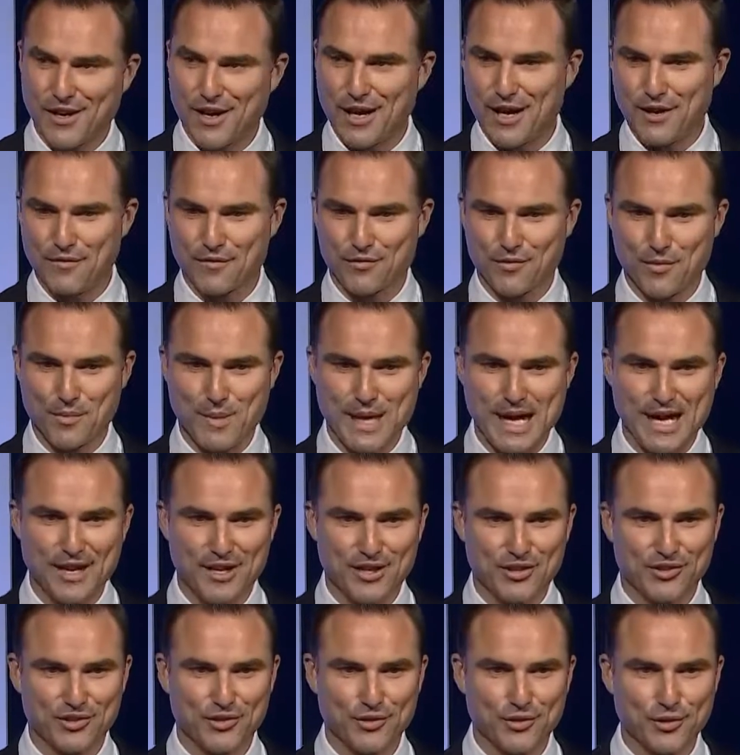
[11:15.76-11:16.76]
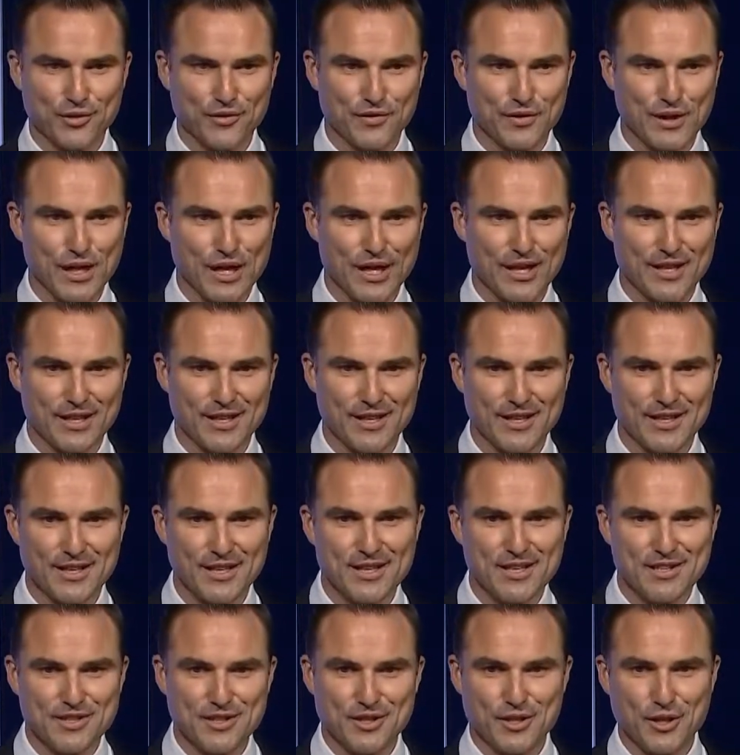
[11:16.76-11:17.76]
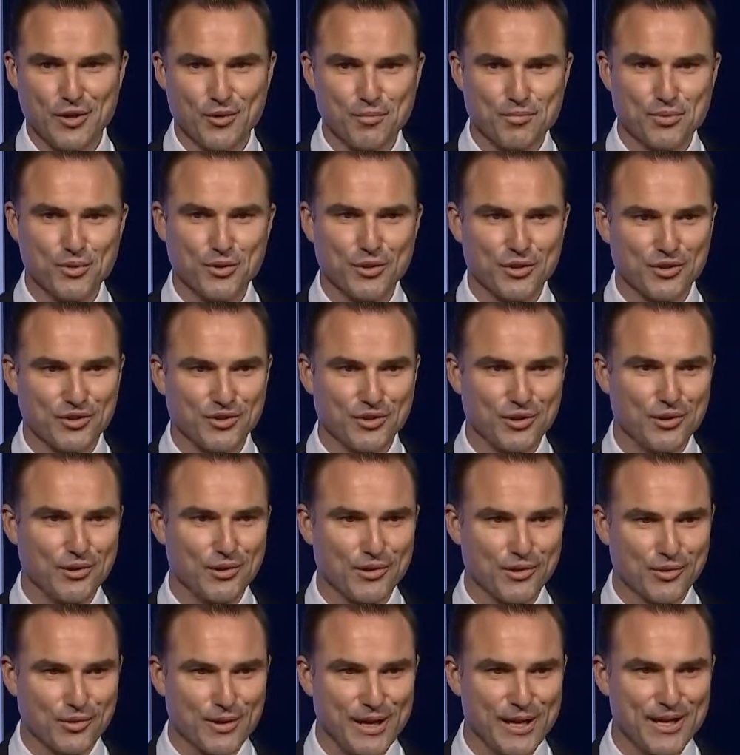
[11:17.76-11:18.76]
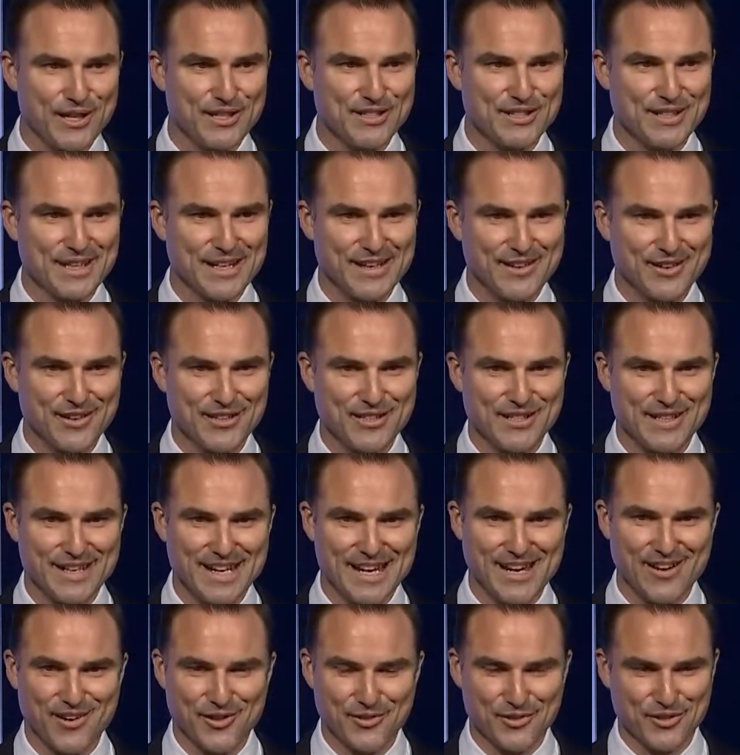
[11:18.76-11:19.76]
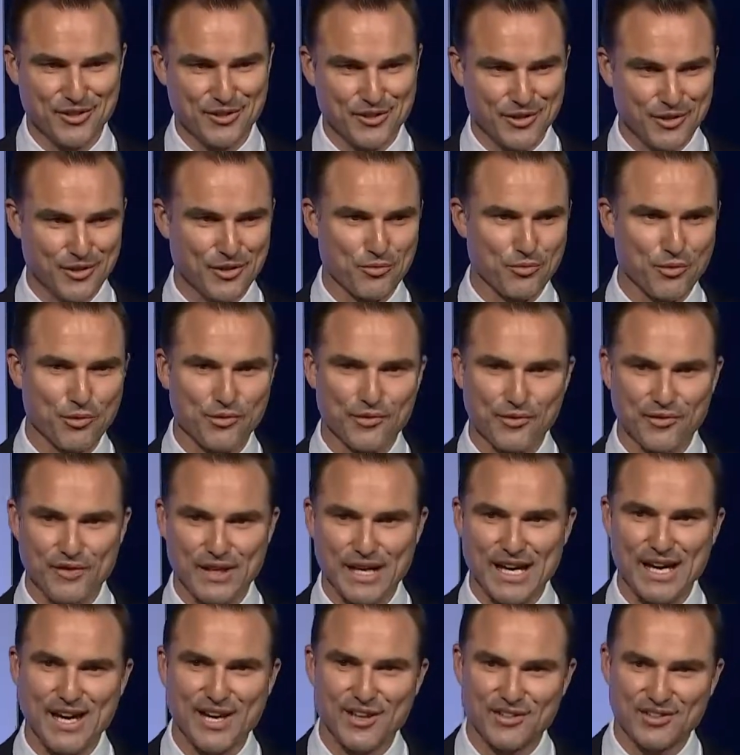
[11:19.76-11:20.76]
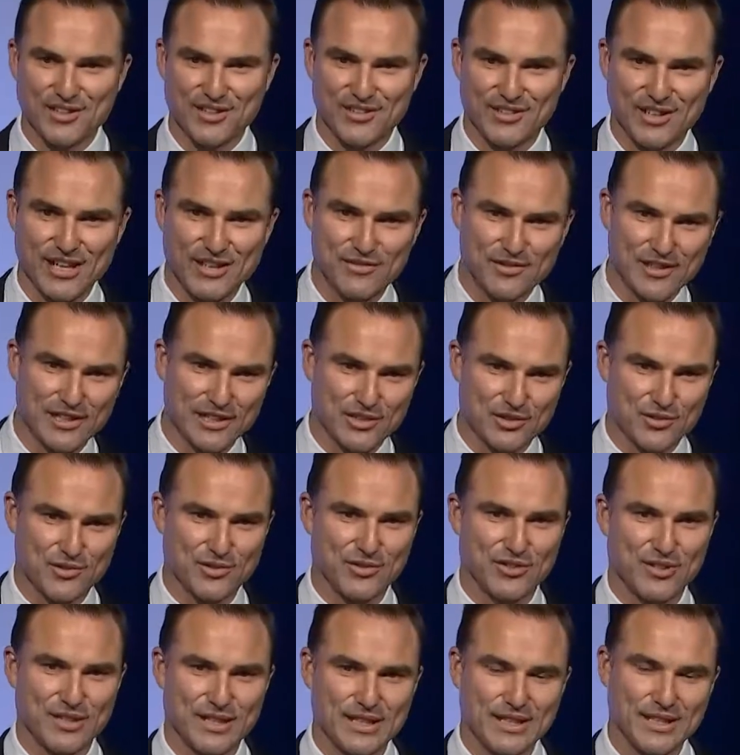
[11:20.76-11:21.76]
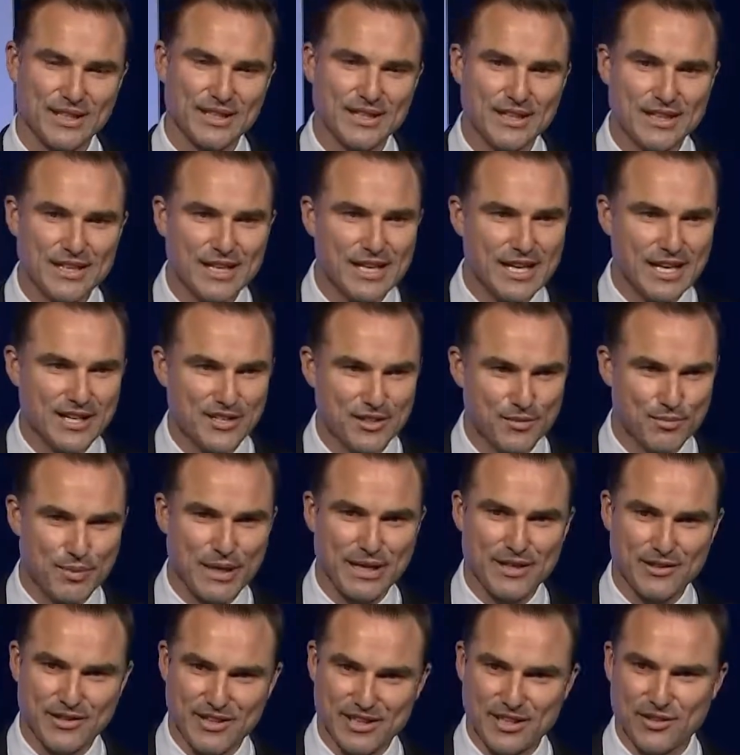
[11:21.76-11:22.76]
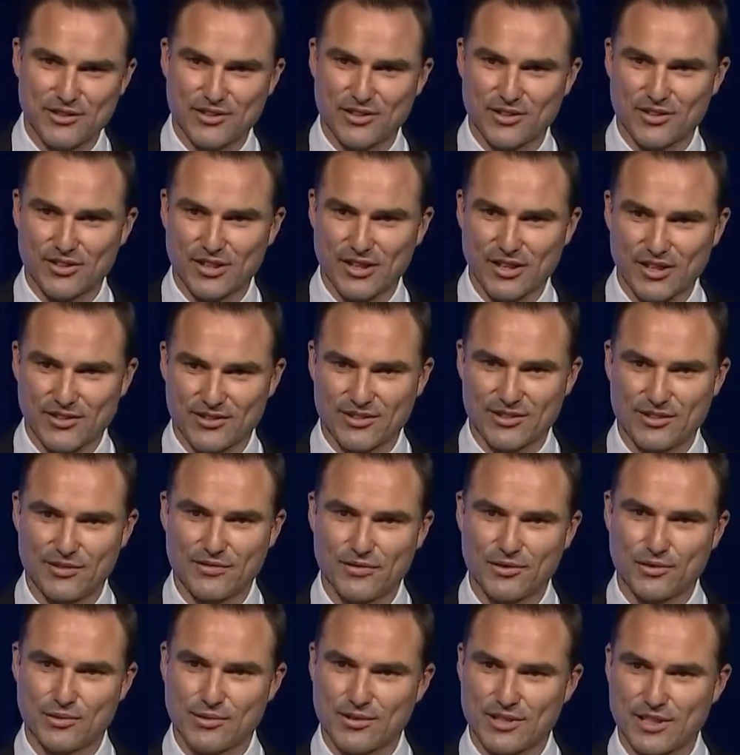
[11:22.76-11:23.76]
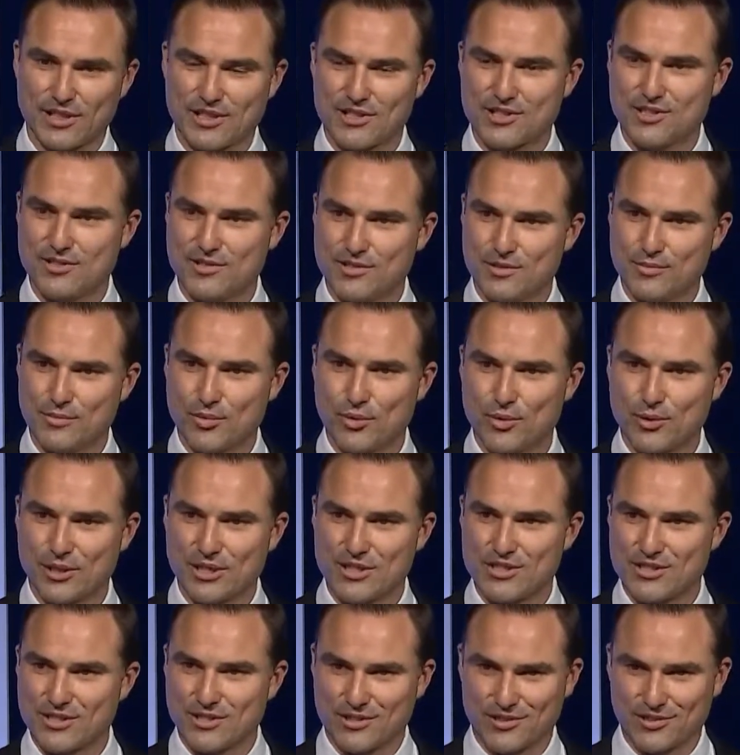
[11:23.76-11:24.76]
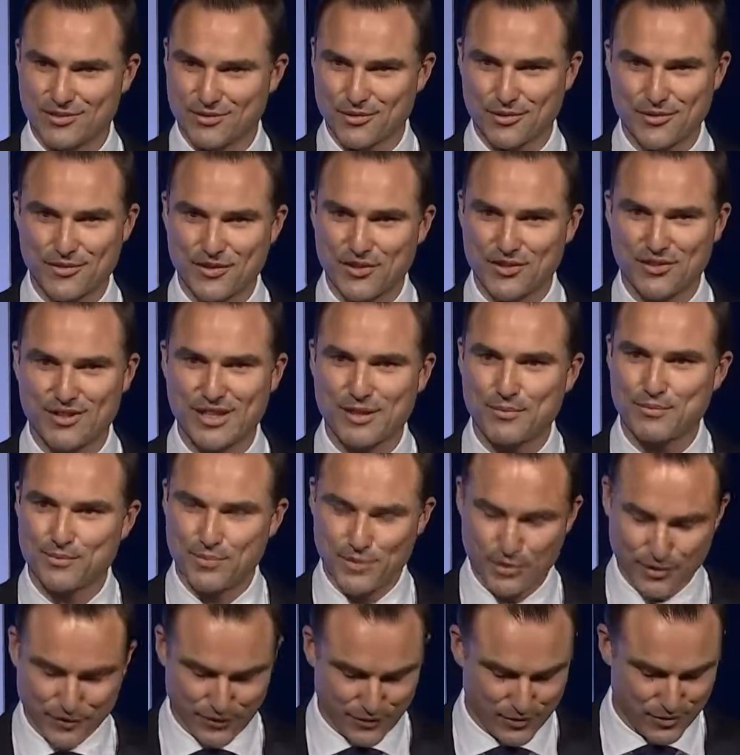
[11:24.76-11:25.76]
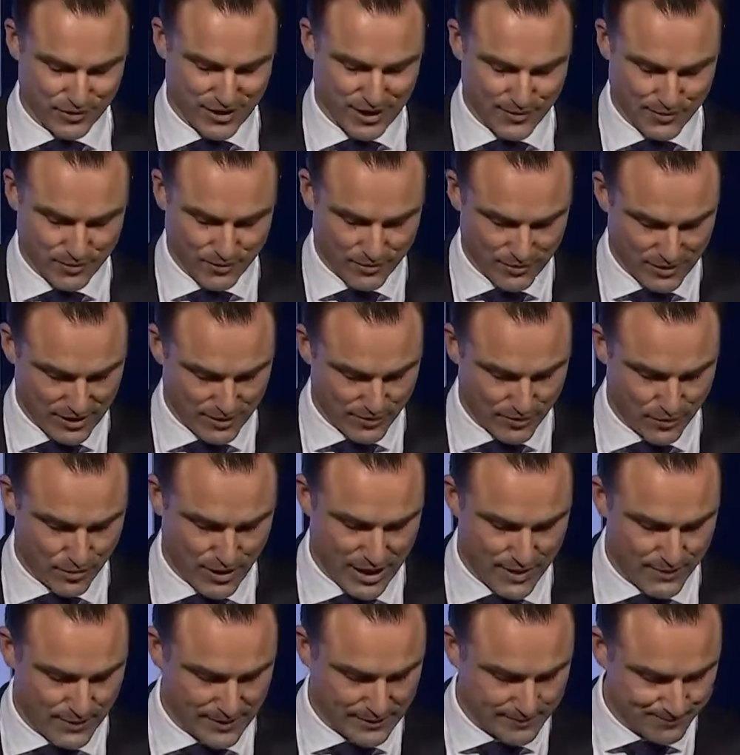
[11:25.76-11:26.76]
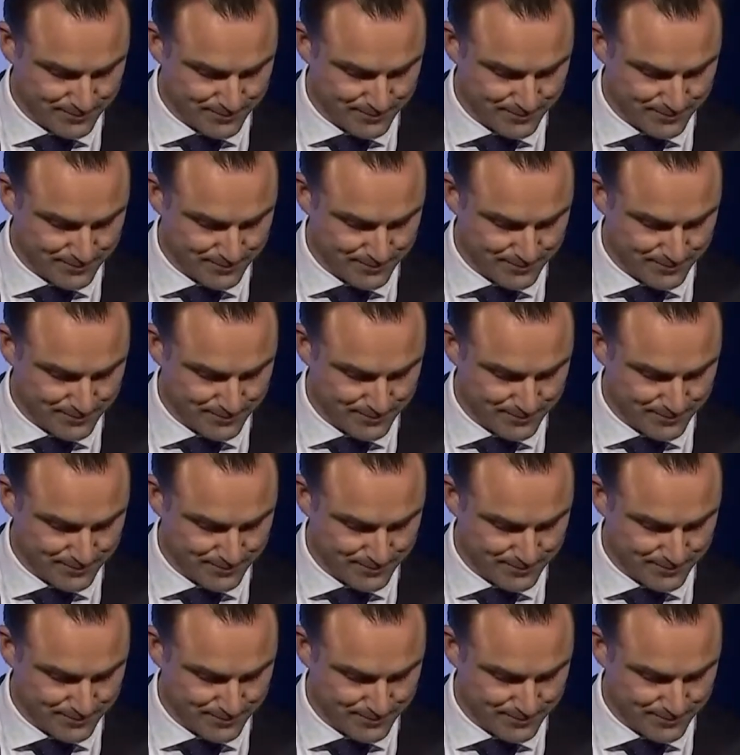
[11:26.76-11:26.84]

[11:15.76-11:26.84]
from that. It's sort of like you go and put a solar array on the roof of your house to save electricity, and your bank then decides to give you a reduction in your mortgage. It's sort of this beautiful double whammy.